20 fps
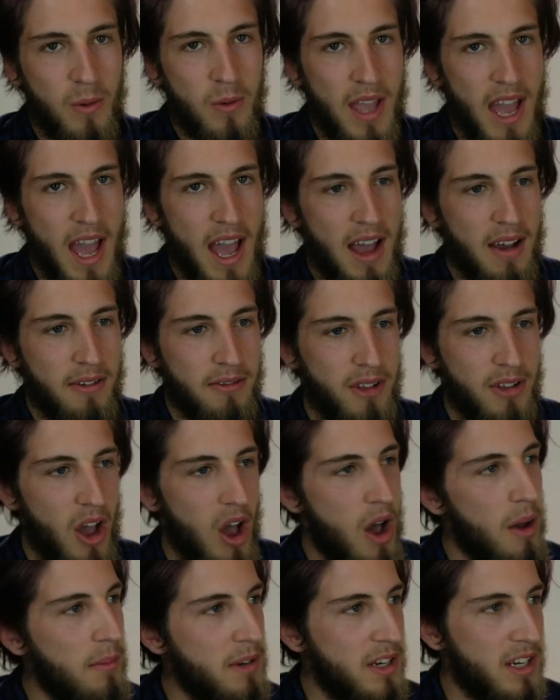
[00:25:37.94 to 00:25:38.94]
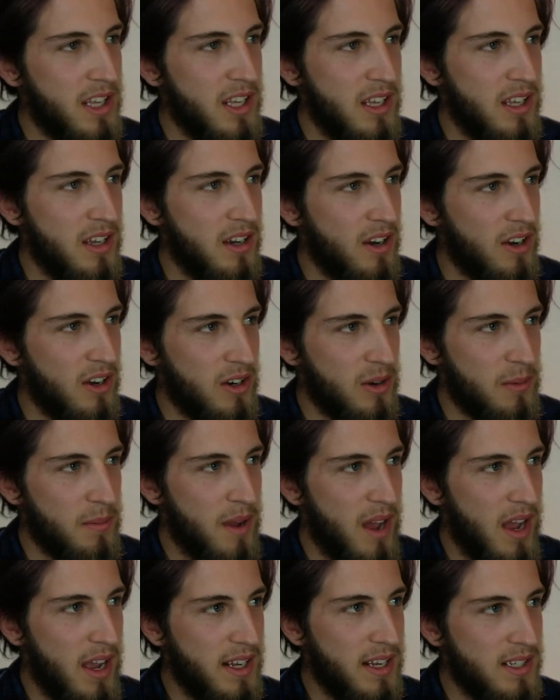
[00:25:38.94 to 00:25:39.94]
we have comedy on our
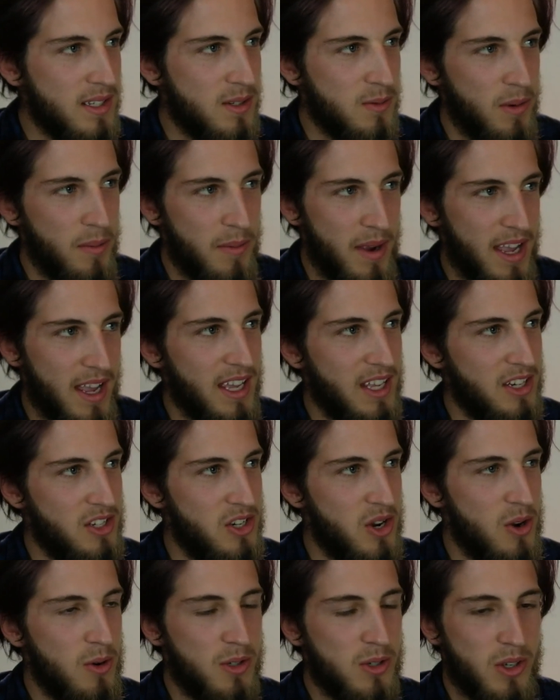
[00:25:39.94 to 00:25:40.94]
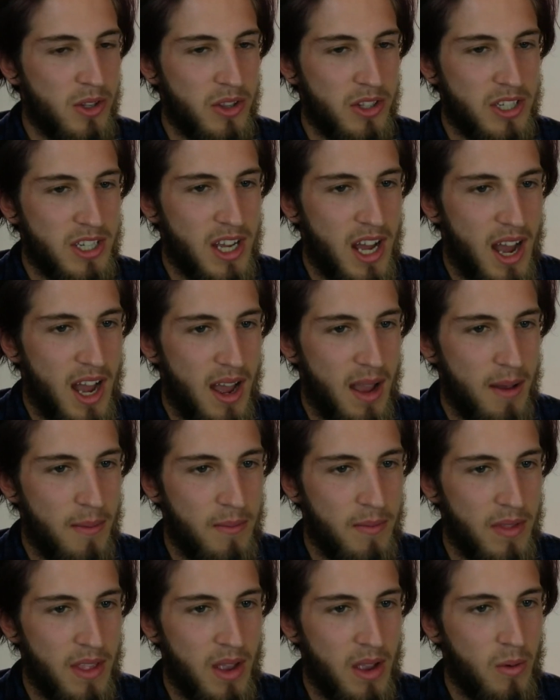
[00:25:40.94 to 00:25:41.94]
minds. We're making jokes all the
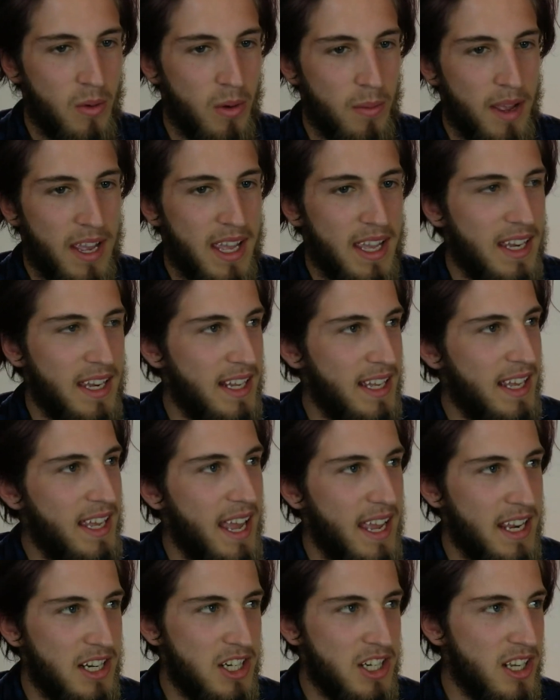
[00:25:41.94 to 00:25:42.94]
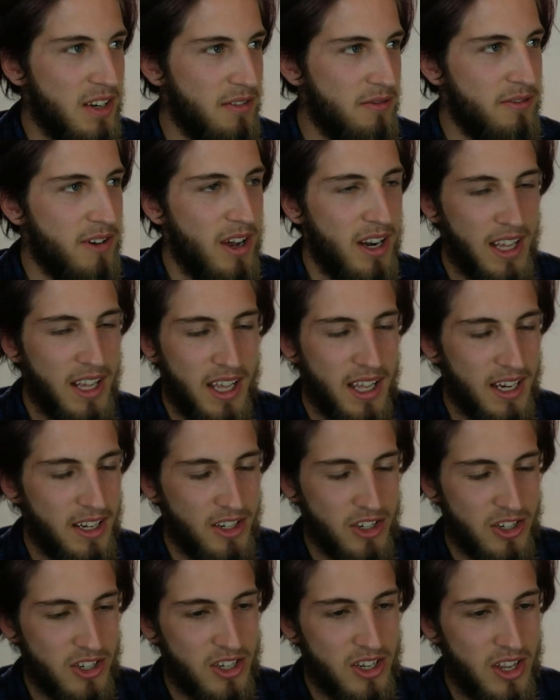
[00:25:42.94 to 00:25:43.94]
time. We're making it engaging and funny,
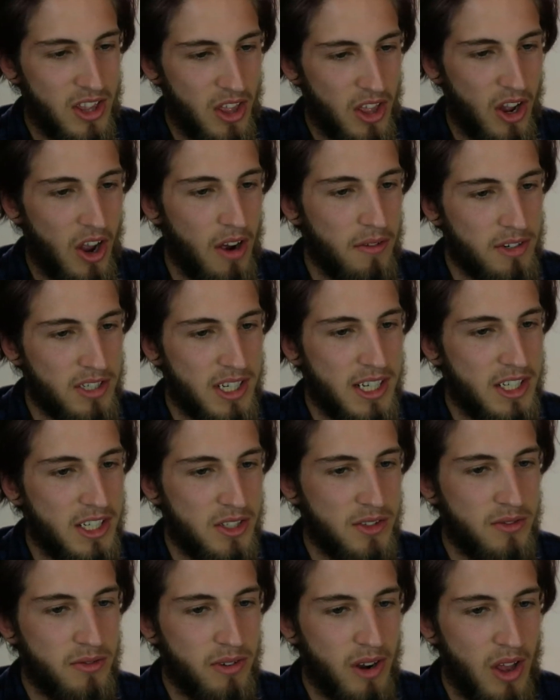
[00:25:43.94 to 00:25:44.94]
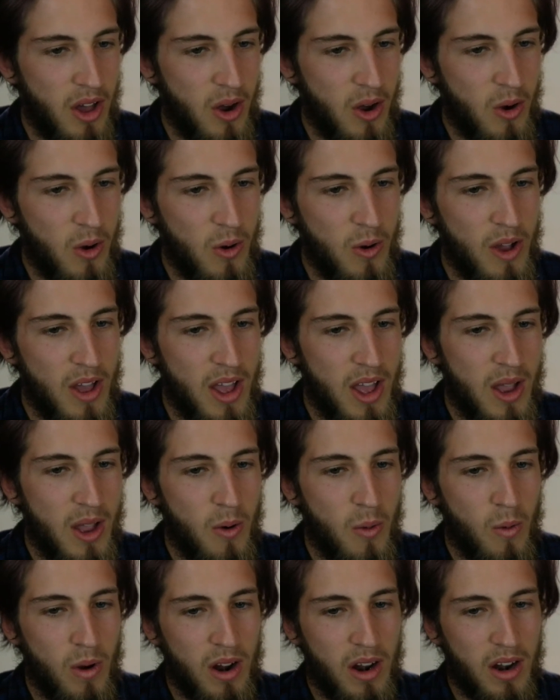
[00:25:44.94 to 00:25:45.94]
and just the conversations flow
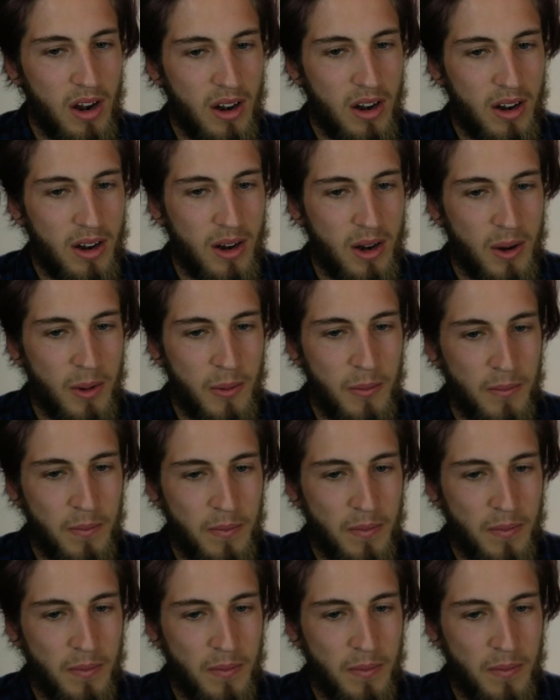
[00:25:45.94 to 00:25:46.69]
where